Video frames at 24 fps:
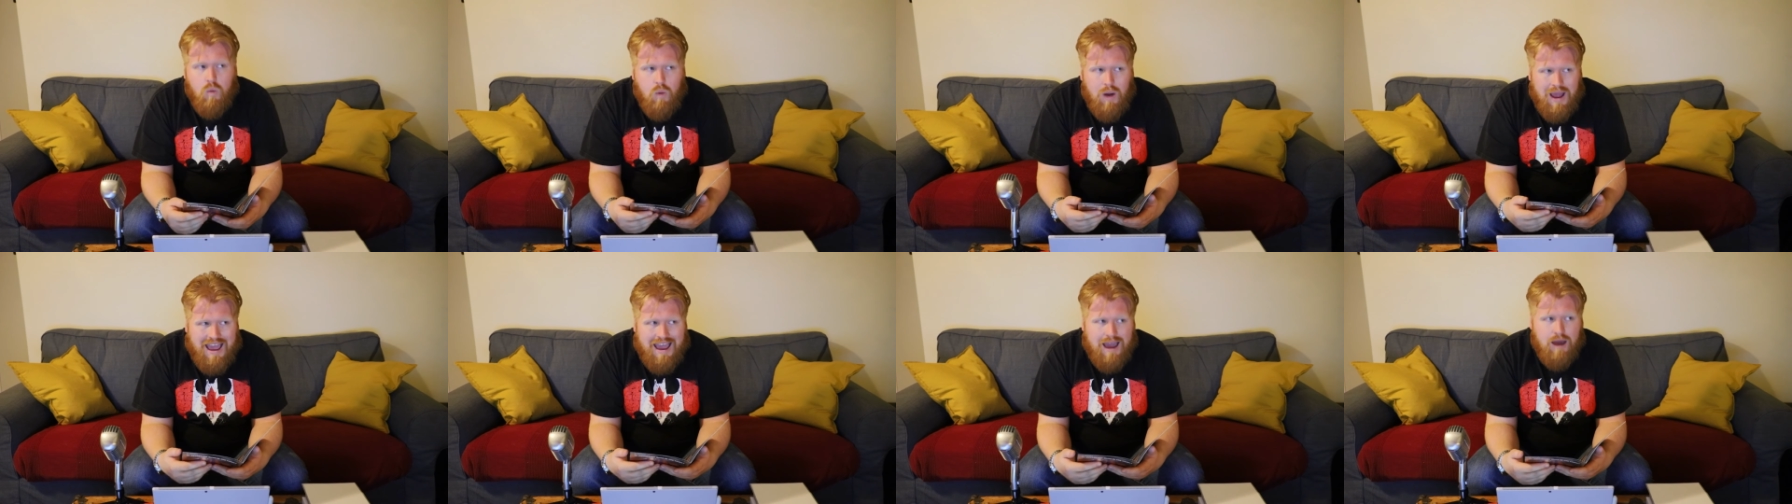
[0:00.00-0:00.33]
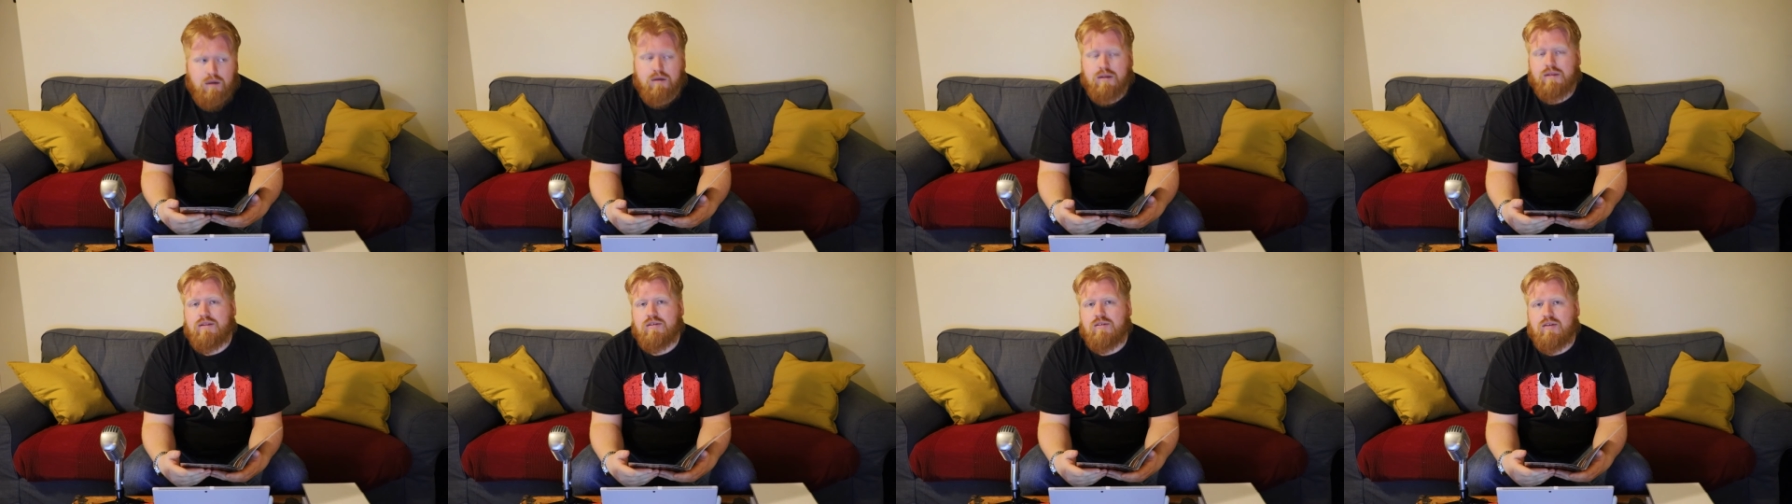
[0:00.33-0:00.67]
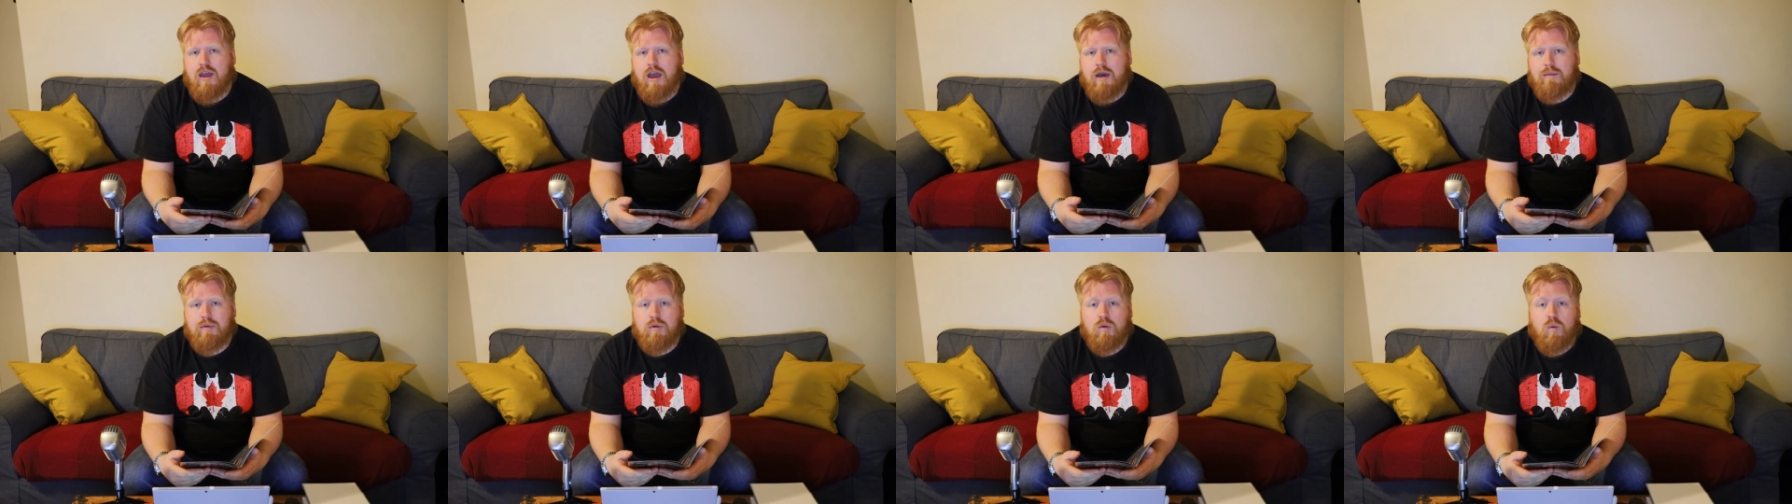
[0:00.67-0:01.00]
How did
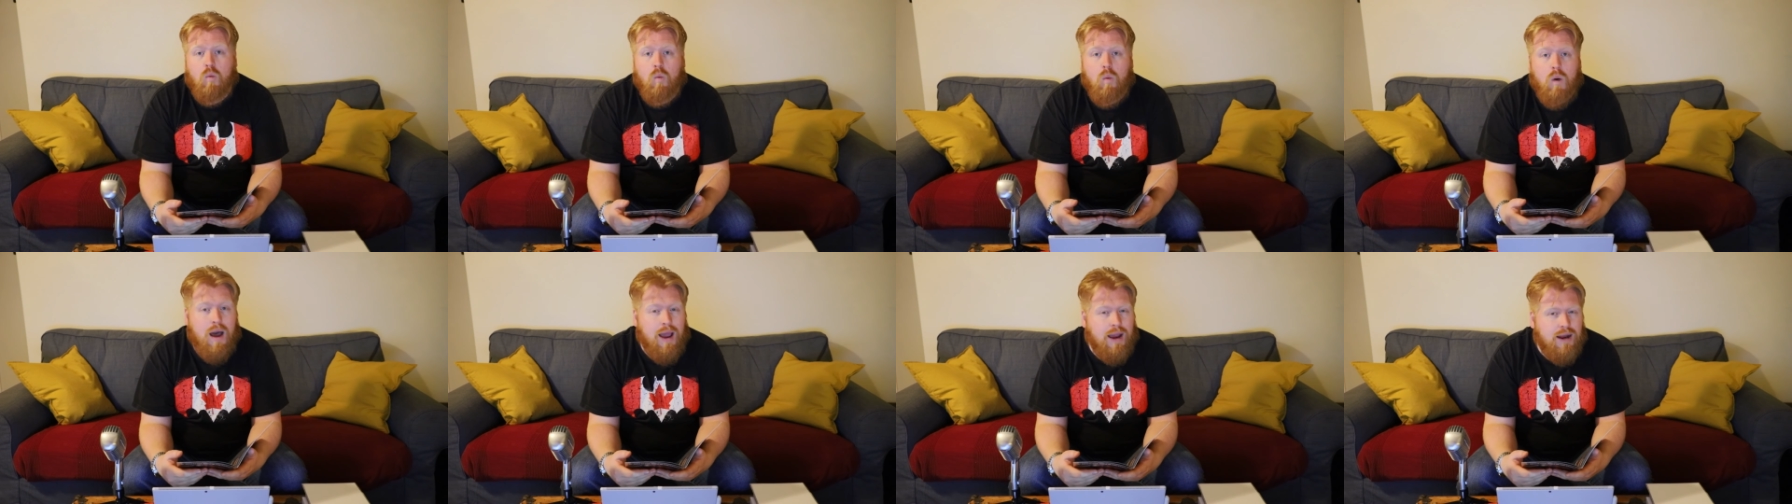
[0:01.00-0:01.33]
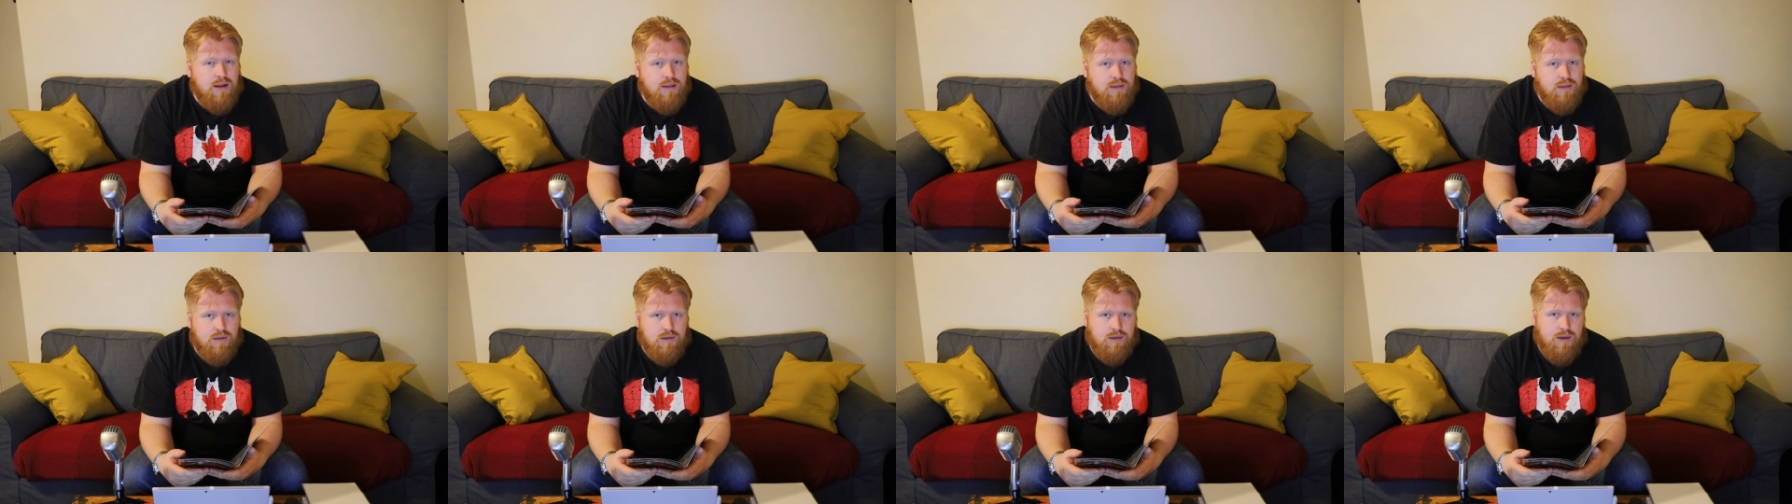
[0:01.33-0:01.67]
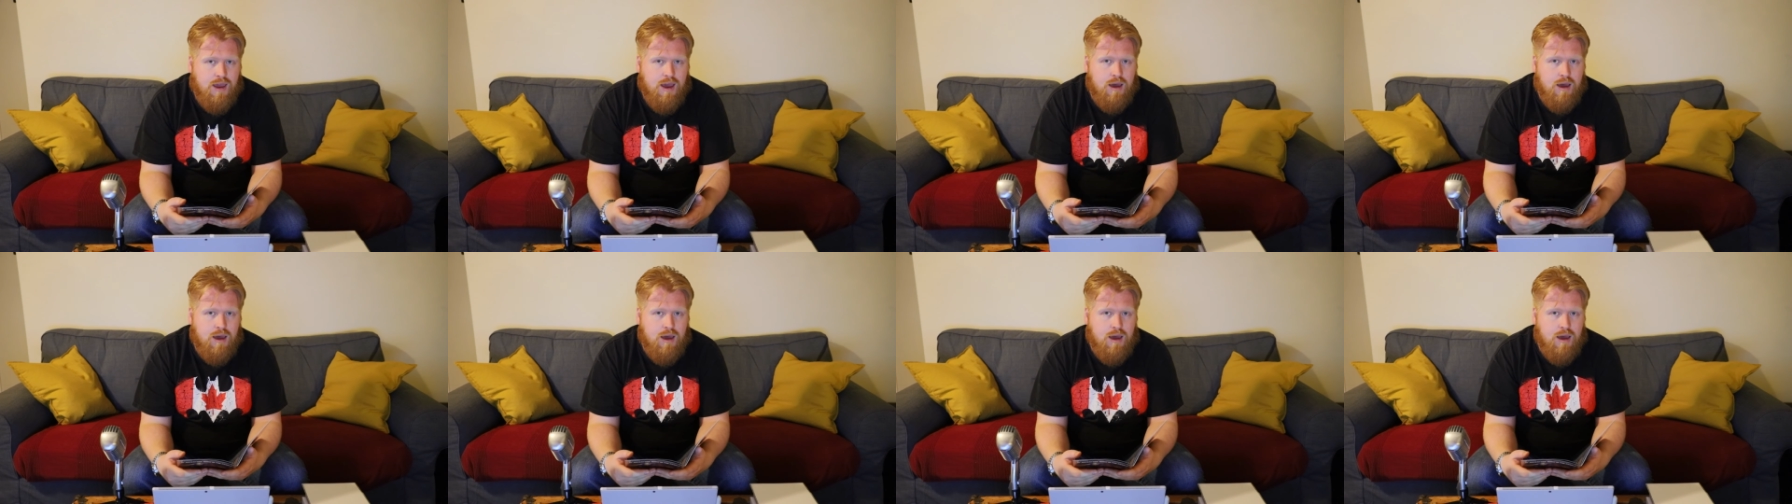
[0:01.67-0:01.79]
this happen? Why did this